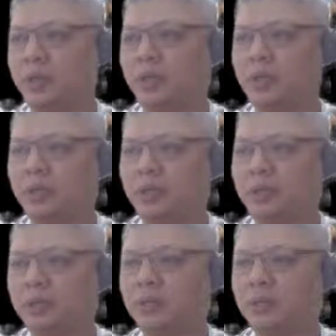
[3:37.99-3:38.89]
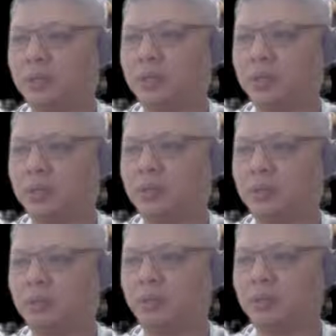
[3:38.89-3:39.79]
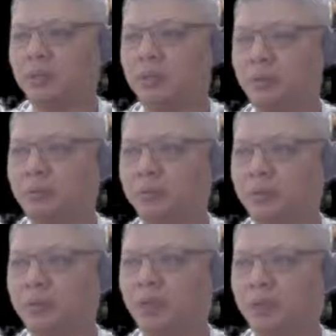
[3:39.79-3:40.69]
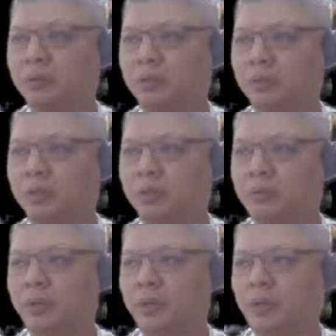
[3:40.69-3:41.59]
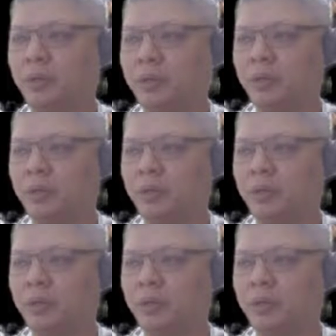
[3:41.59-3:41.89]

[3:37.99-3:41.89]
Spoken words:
and thus the red chariot cannot go anywhere